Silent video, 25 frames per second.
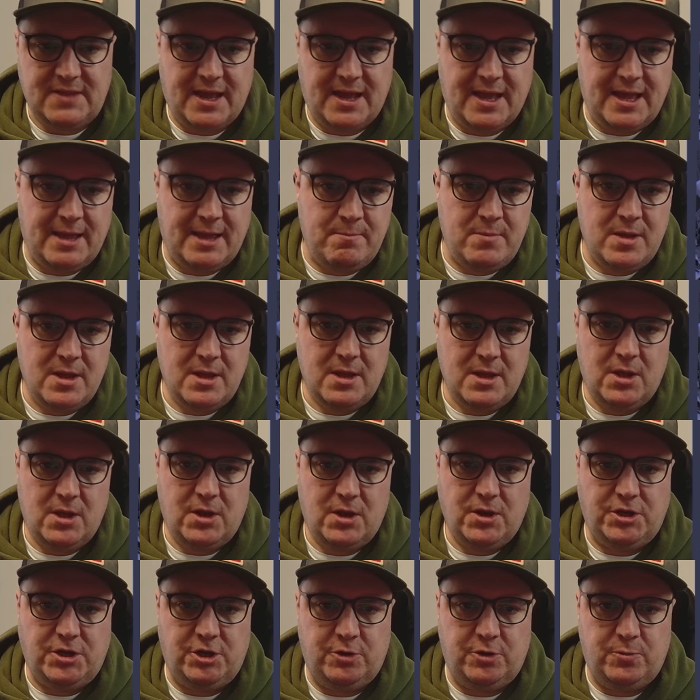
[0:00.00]

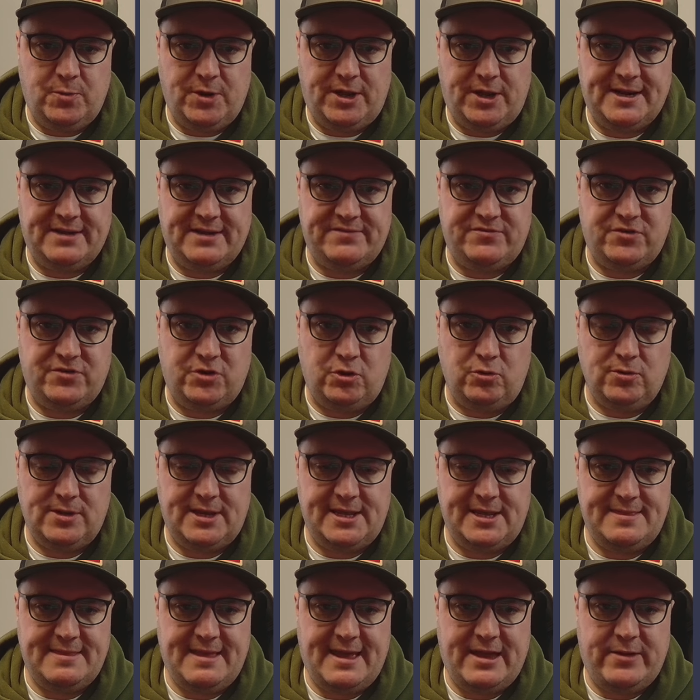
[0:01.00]
You know, we can have
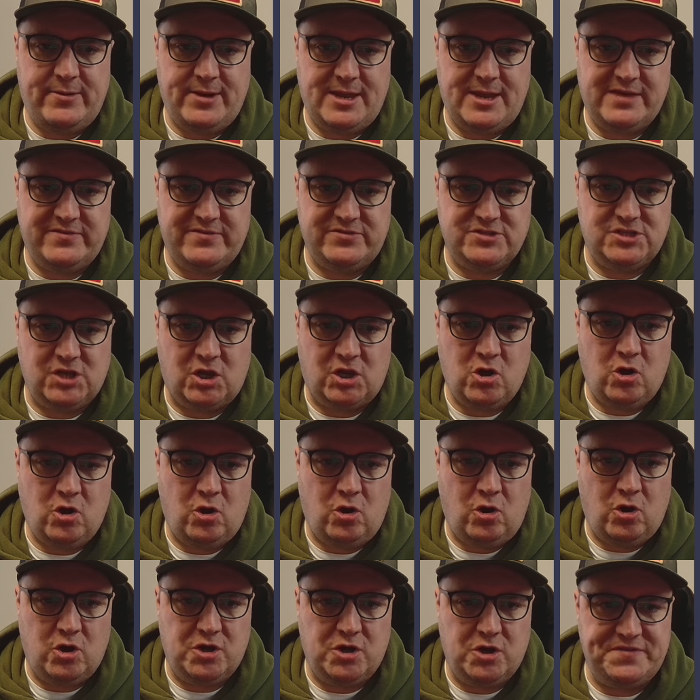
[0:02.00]
Hulk in there and give us a
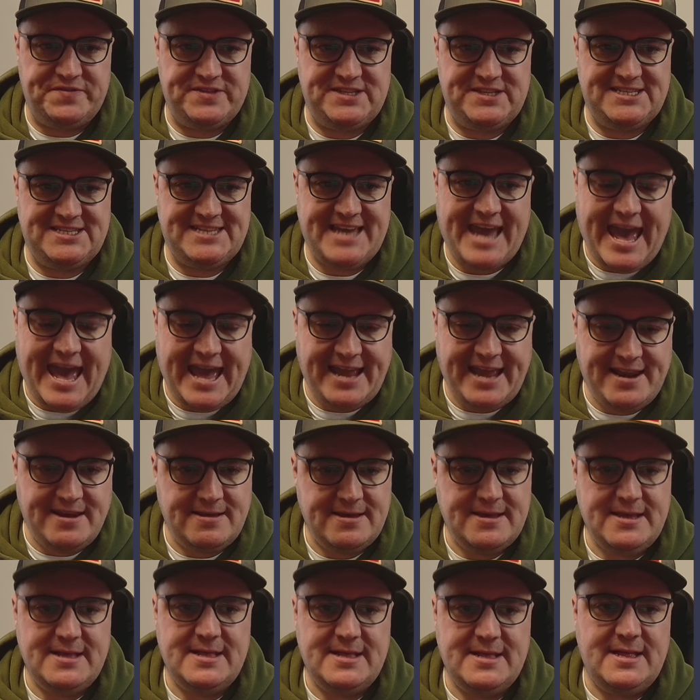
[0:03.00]
core of 10.